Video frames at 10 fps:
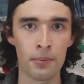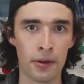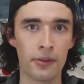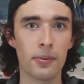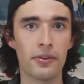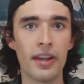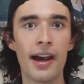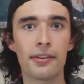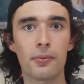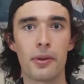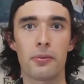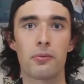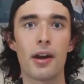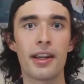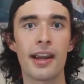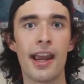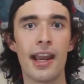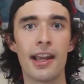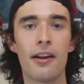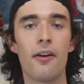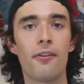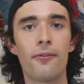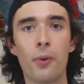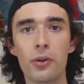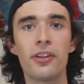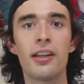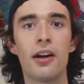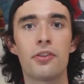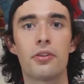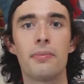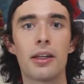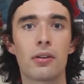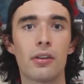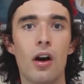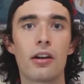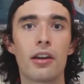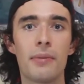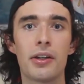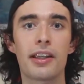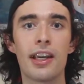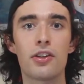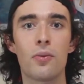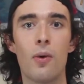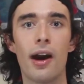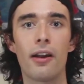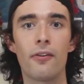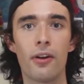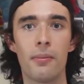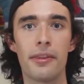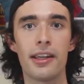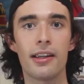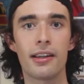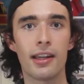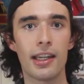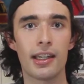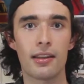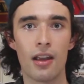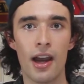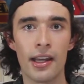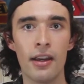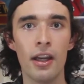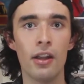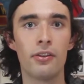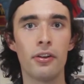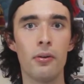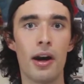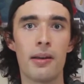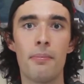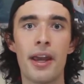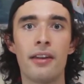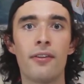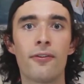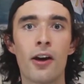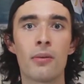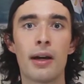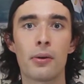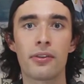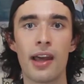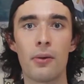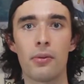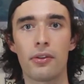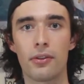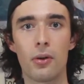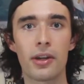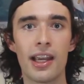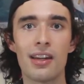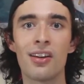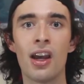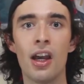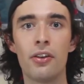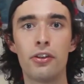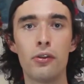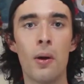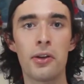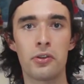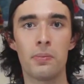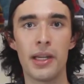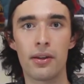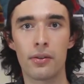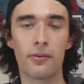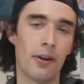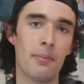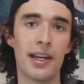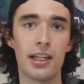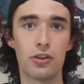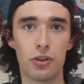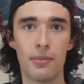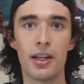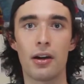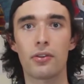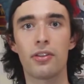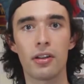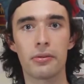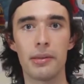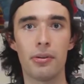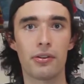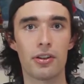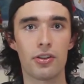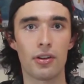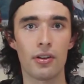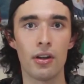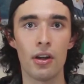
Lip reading: Prince was tasked with running a 1,400-meter long communication wire from the Canadian line to an abandoned farmhouse that was located 200 meters from a German artillery position.